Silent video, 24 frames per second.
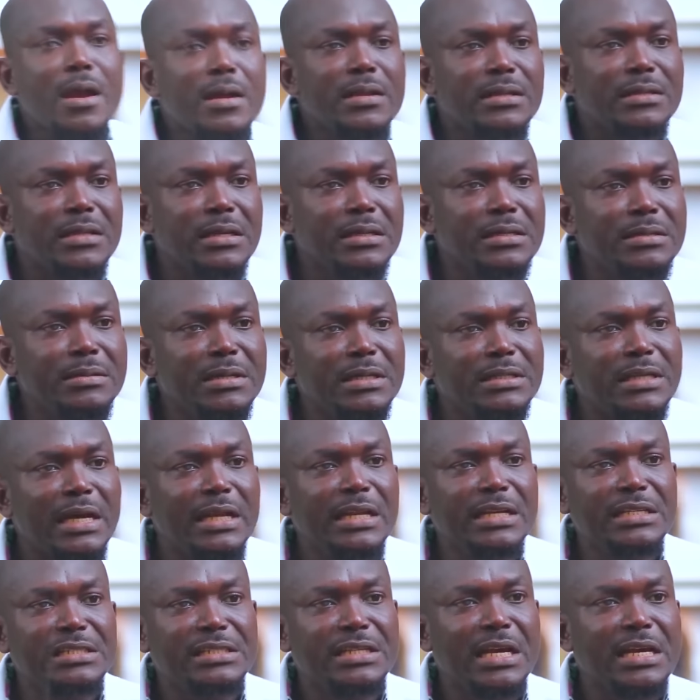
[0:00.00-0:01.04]
The
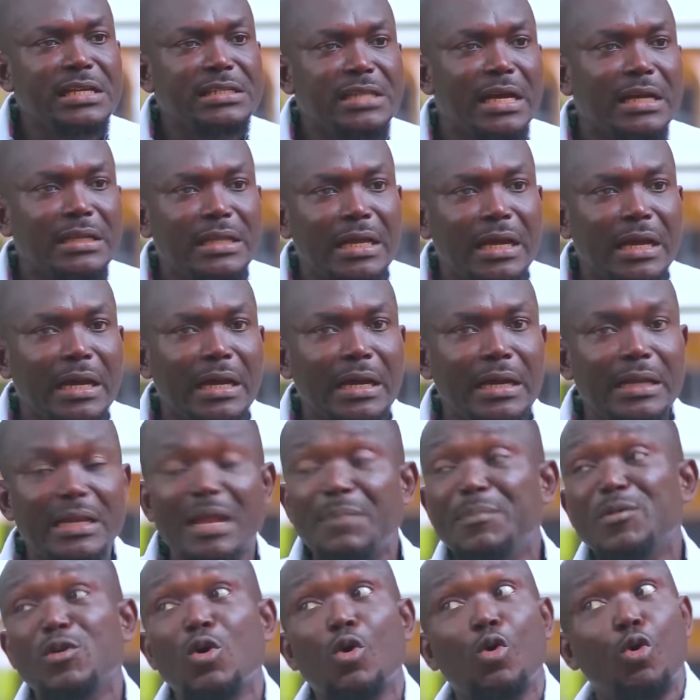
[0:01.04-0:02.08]
challenge there is that
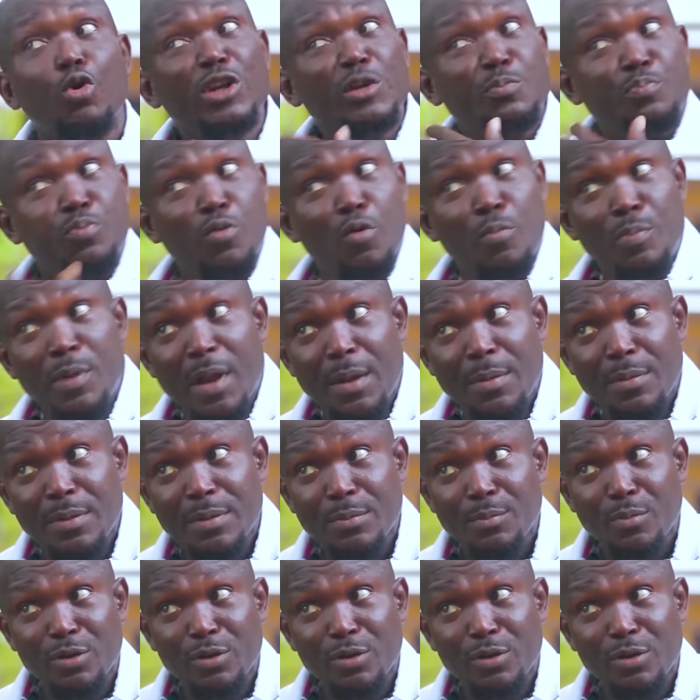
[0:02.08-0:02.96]
let me not call it problem.